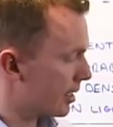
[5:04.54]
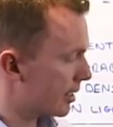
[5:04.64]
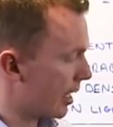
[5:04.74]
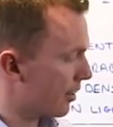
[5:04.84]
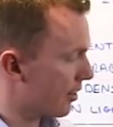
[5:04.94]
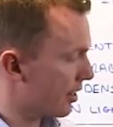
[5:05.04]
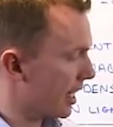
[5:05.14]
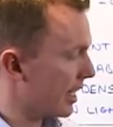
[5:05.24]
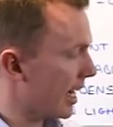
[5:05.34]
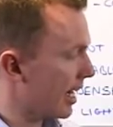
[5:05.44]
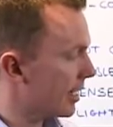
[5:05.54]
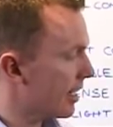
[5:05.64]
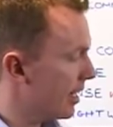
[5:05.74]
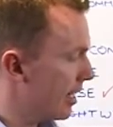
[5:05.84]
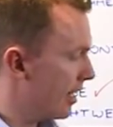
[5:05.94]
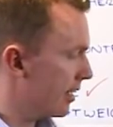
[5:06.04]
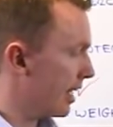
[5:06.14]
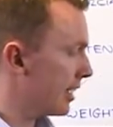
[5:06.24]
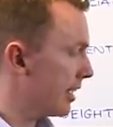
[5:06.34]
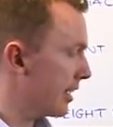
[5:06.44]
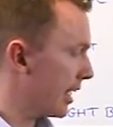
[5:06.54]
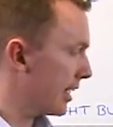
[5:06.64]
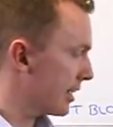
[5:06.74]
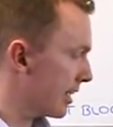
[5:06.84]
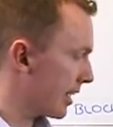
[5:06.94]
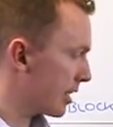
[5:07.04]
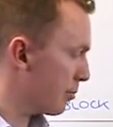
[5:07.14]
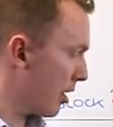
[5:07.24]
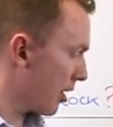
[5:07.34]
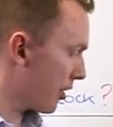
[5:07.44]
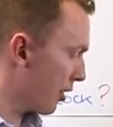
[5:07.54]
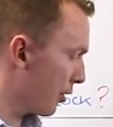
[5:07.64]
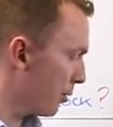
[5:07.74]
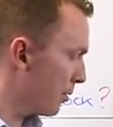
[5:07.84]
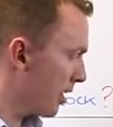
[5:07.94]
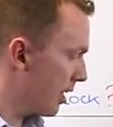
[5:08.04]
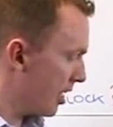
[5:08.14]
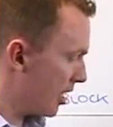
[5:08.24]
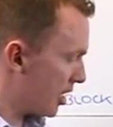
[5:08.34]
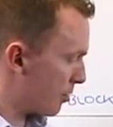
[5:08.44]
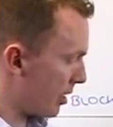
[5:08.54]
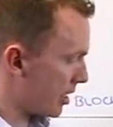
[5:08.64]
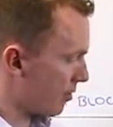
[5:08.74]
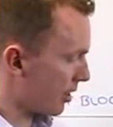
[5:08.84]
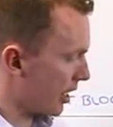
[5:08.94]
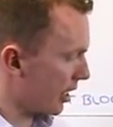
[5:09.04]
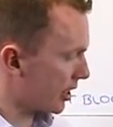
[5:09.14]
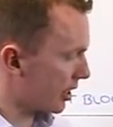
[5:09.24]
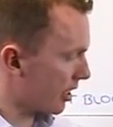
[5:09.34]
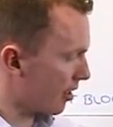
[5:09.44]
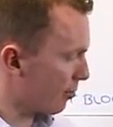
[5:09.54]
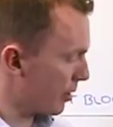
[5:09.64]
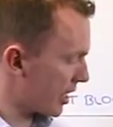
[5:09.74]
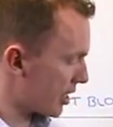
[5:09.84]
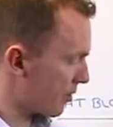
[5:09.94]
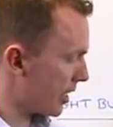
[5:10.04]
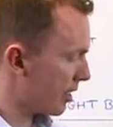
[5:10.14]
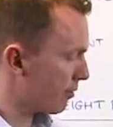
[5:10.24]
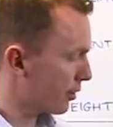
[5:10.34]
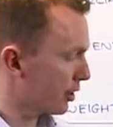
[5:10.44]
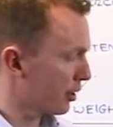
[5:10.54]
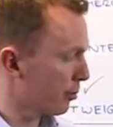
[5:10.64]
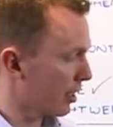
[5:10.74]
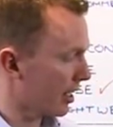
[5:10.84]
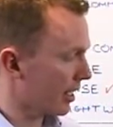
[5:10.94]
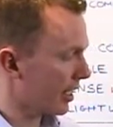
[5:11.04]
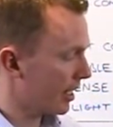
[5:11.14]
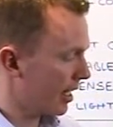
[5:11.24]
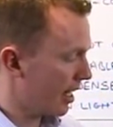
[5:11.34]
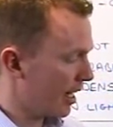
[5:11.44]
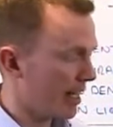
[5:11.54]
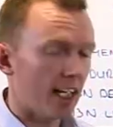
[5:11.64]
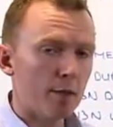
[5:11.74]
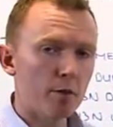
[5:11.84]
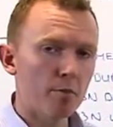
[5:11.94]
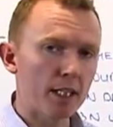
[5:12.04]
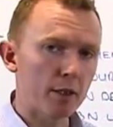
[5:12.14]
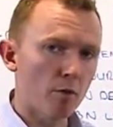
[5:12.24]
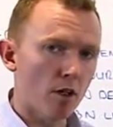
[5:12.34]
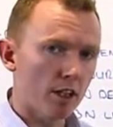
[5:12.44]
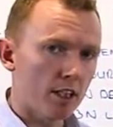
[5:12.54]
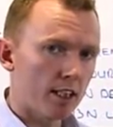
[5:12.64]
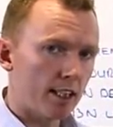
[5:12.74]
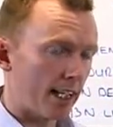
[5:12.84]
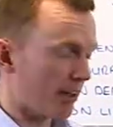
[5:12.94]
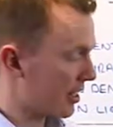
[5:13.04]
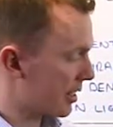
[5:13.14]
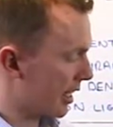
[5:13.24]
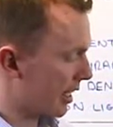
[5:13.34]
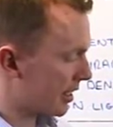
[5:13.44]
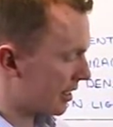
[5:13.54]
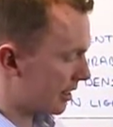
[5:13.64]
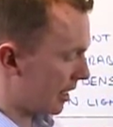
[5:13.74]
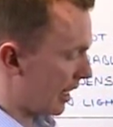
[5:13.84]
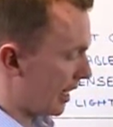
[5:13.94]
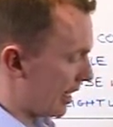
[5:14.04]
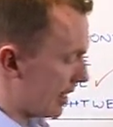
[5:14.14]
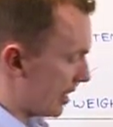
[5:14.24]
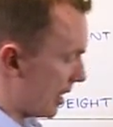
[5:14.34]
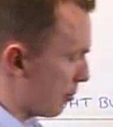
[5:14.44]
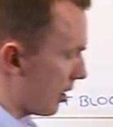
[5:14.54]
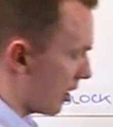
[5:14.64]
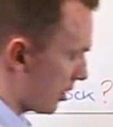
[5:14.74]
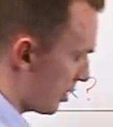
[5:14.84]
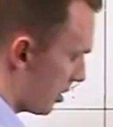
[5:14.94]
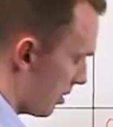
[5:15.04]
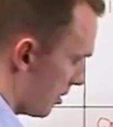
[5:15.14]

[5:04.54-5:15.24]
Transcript: standard EN 1996 Part 2 specification of masonry for durability, Table B1 clearly states that AAC blocks